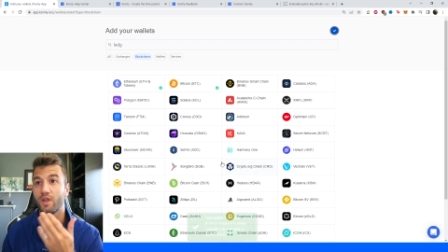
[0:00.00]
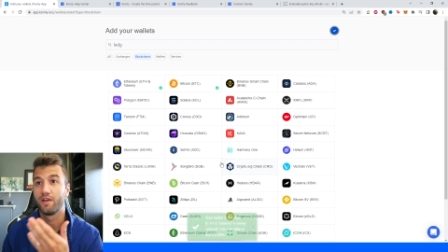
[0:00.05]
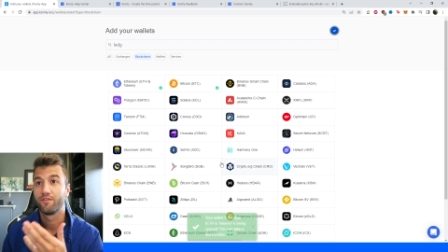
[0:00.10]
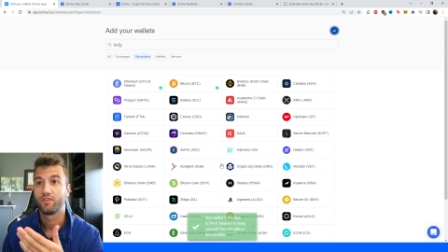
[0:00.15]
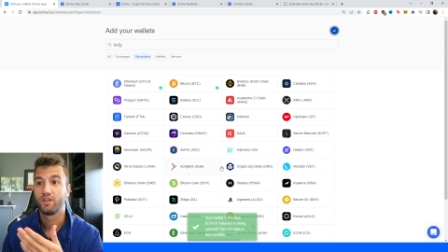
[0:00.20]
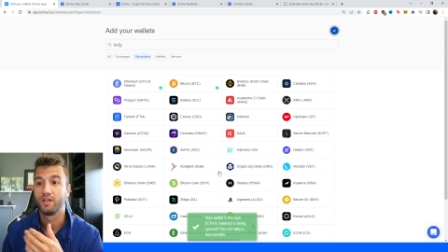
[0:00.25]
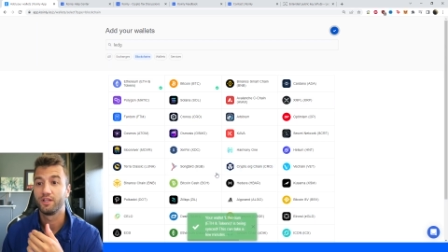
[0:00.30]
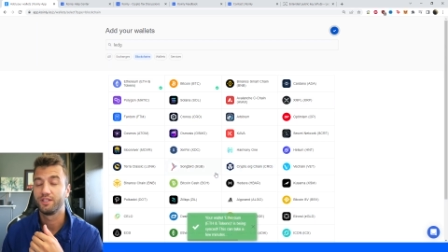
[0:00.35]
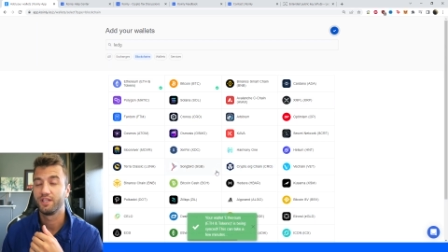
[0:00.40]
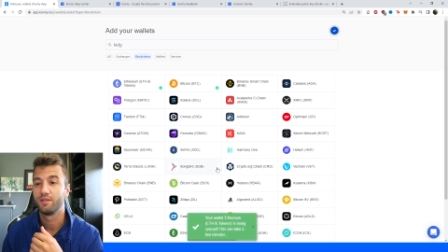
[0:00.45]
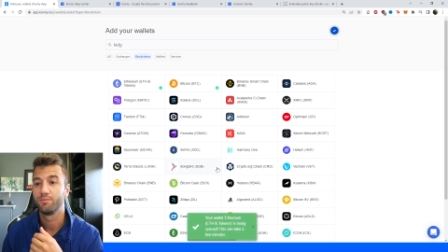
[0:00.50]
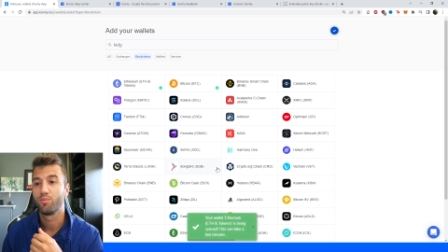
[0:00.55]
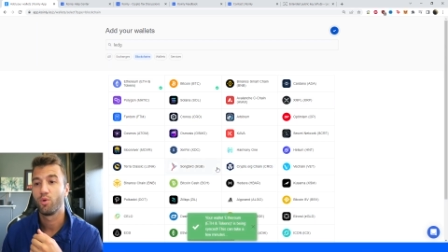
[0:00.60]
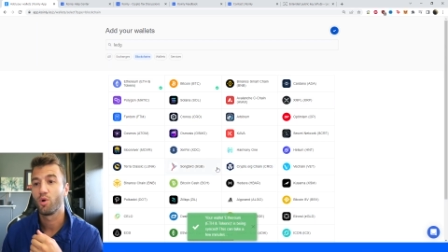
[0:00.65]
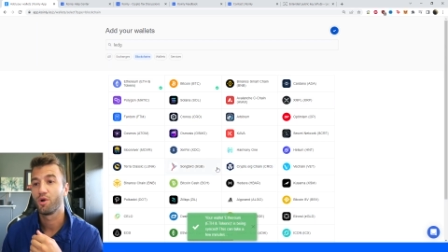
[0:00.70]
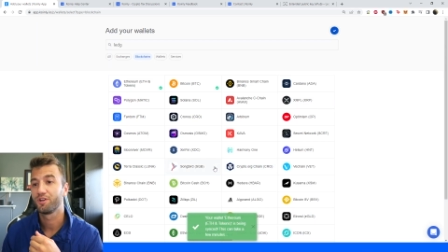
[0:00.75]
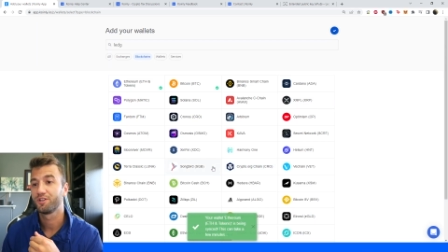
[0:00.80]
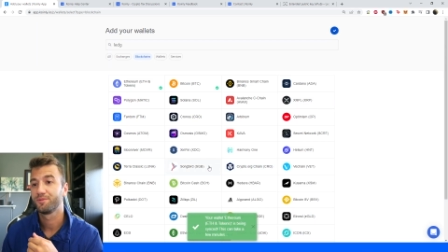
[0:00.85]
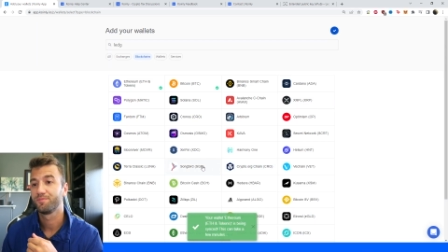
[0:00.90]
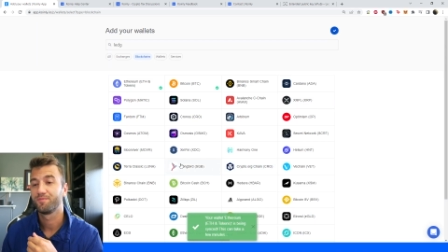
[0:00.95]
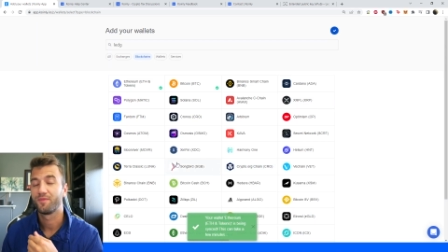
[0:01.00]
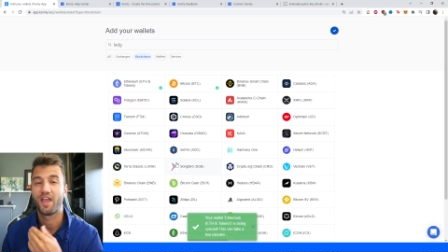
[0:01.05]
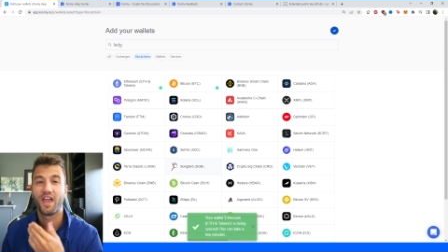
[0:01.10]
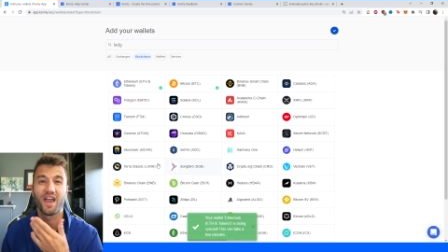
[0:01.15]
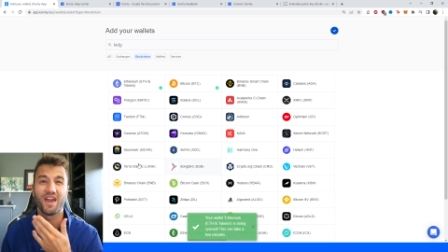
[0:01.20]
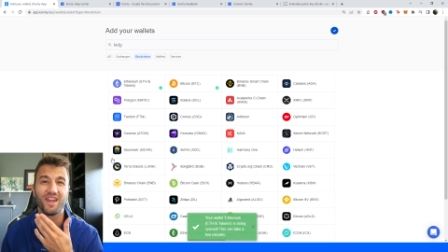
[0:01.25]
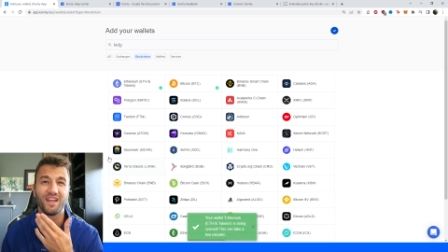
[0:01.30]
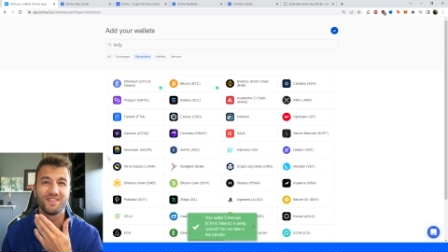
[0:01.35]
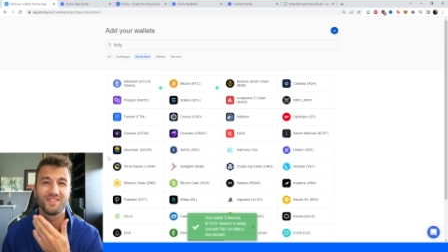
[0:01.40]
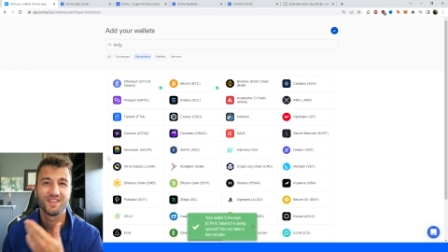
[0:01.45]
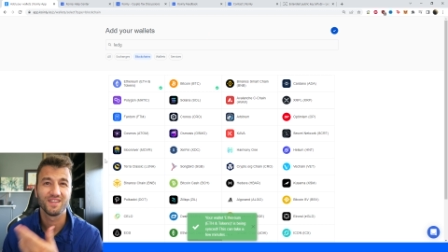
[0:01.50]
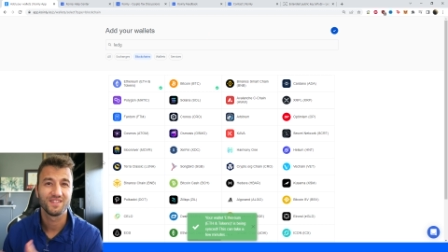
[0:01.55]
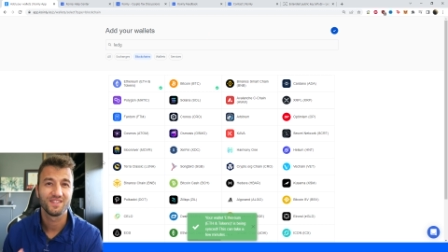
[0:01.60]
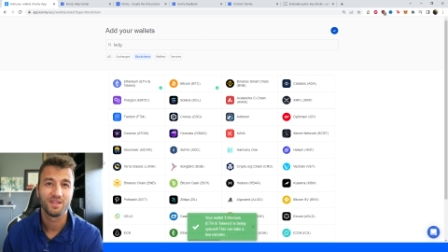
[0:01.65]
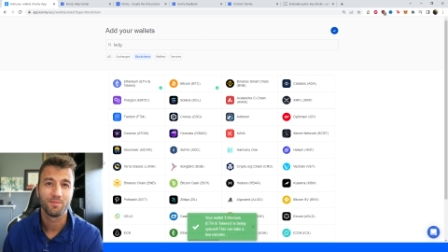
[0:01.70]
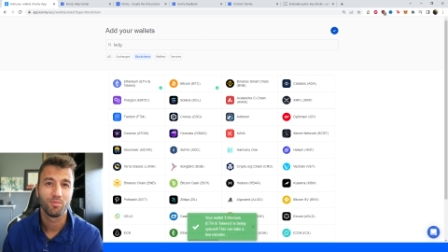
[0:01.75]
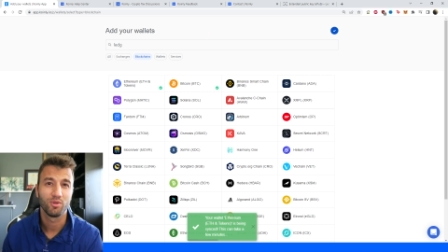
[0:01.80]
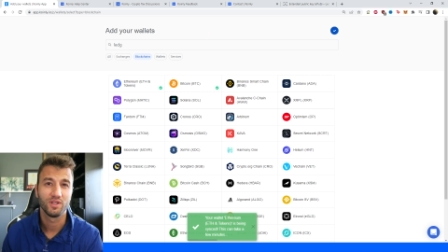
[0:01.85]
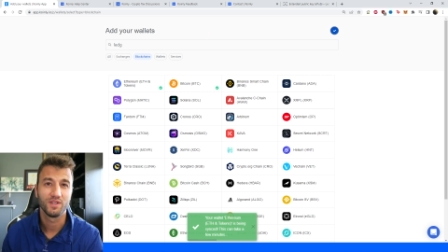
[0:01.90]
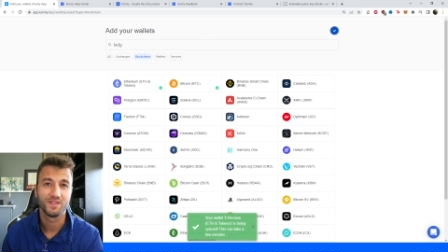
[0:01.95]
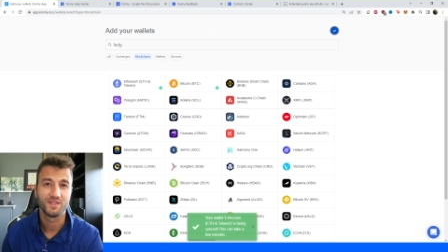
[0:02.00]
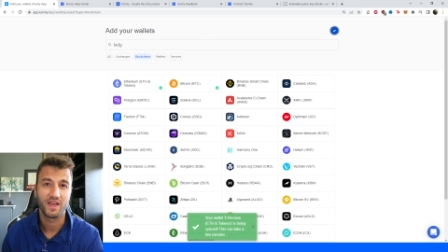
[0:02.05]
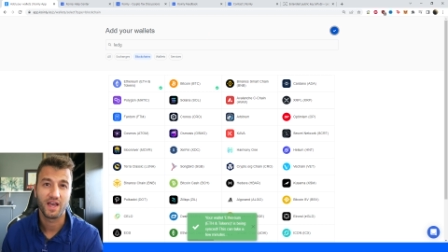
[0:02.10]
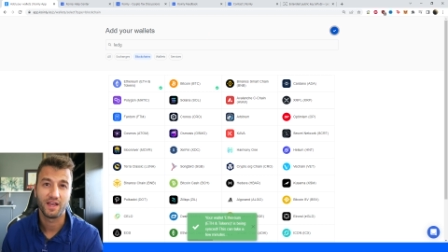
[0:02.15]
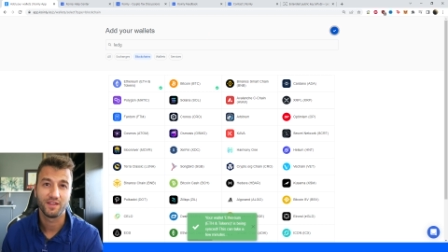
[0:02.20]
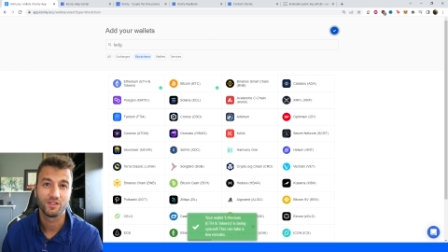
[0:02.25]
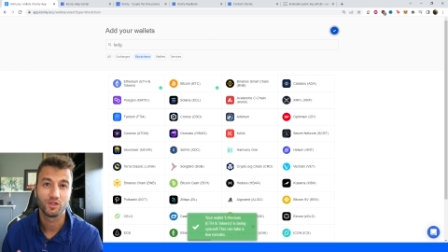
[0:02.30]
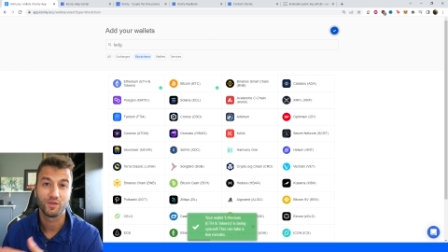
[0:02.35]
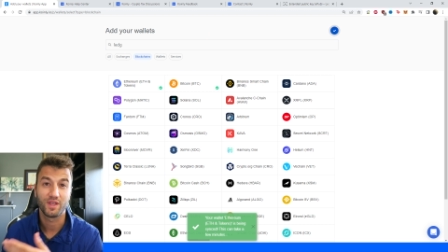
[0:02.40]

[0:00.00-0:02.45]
I've clicked import and it's as simple as that.